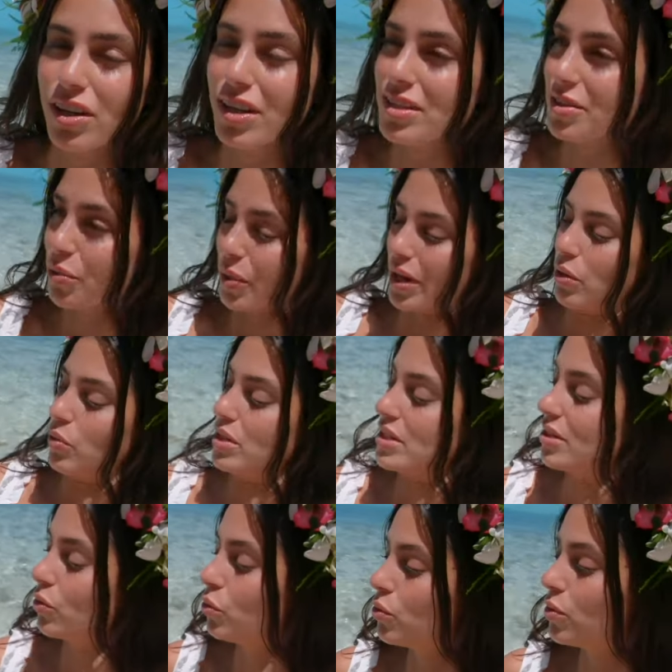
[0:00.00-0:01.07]
because the wind was
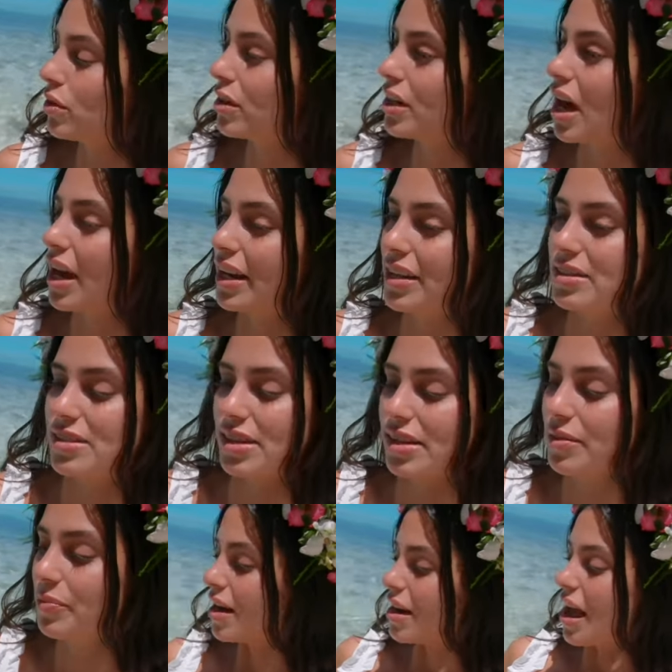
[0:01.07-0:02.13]
not easy.
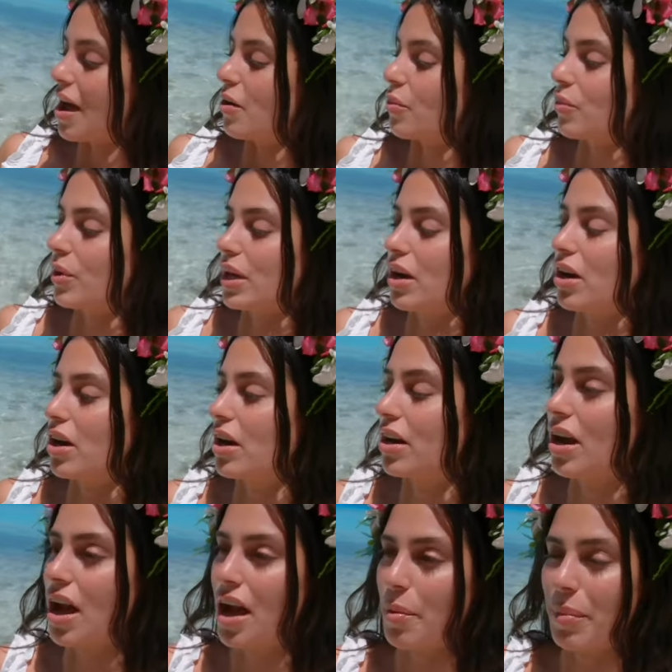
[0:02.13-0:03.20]
And now we are,
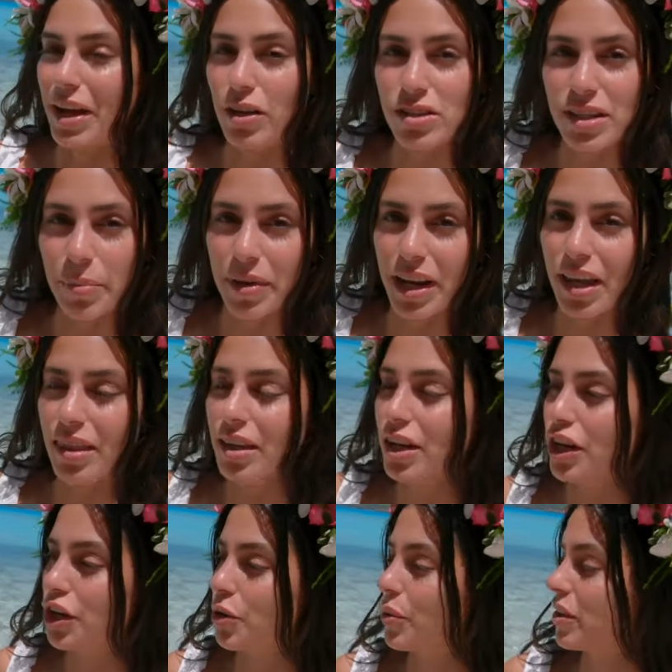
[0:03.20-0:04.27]
uh, Michael's coming in the canoe